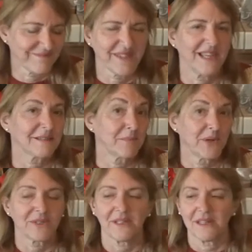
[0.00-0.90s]
He hasn't
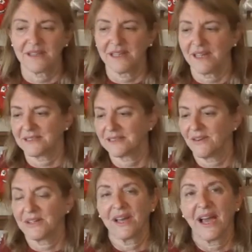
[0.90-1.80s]
broken anything yet, so
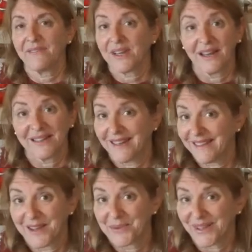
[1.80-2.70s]
I, I, haven't gotten
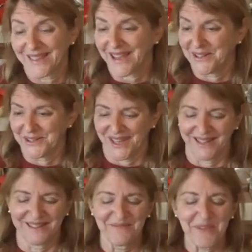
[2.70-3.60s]
anything really that good
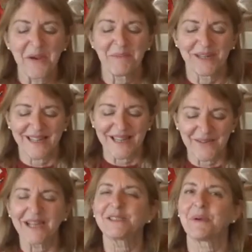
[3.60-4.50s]
yet. But
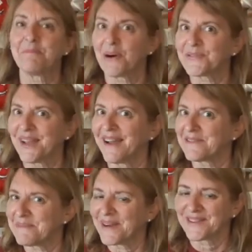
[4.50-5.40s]
anyways, we both now
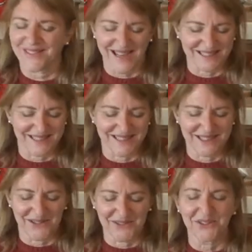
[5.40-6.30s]
have a pair of glasses,
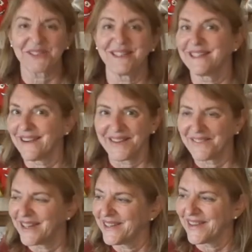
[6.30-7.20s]
so you'll see Gary
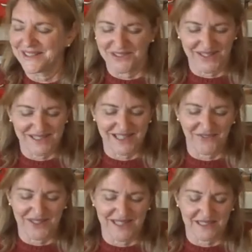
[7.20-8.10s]
running around doing stuff
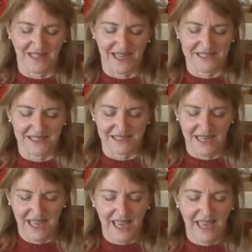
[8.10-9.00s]
with his glasses.
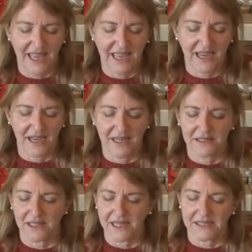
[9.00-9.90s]

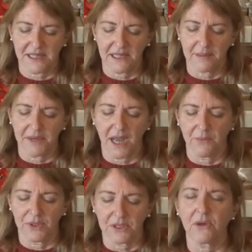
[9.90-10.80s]
And like I said, I'm, I
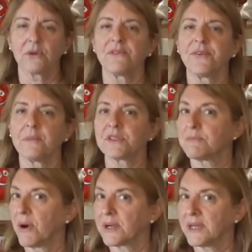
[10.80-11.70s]
want to go to a farmer's
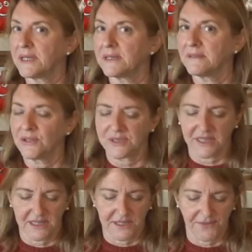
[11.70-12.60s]
market and use
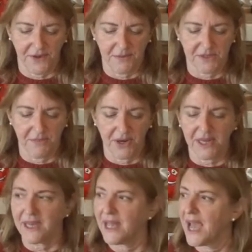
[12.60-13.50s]
it at a farmer's
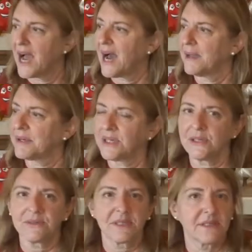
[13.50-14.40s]
market. I'm going to
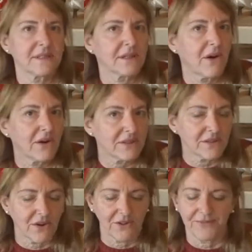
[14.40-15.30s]
use it in the garden
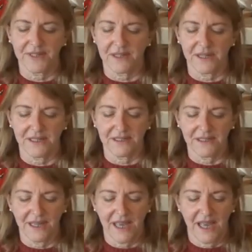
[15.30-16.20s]
off and on.
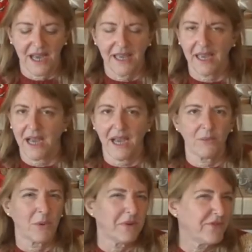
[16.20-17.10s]
I
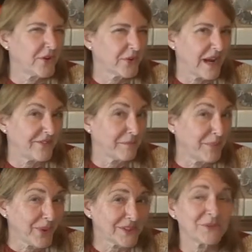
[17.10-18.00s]
won't be photographing
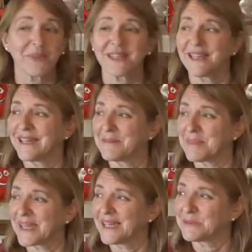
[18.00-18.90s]
birds with it
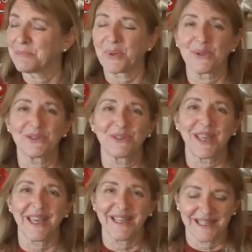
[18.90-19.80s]
because birds you
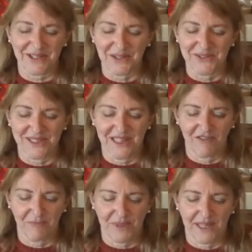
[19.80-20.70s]
can't get close
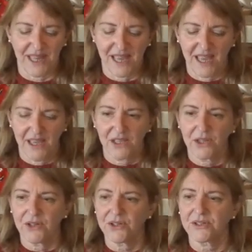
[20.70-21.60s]
enough, but you
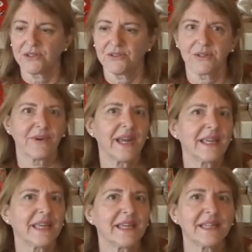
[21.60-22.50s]
know, you could do the
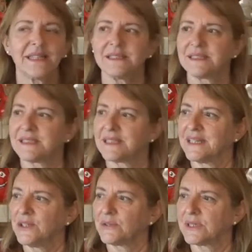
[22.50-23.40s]
grandkids,
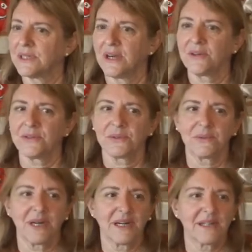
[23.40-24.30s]
you can go
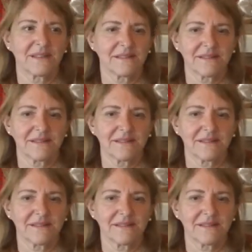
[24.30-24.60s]
to uh,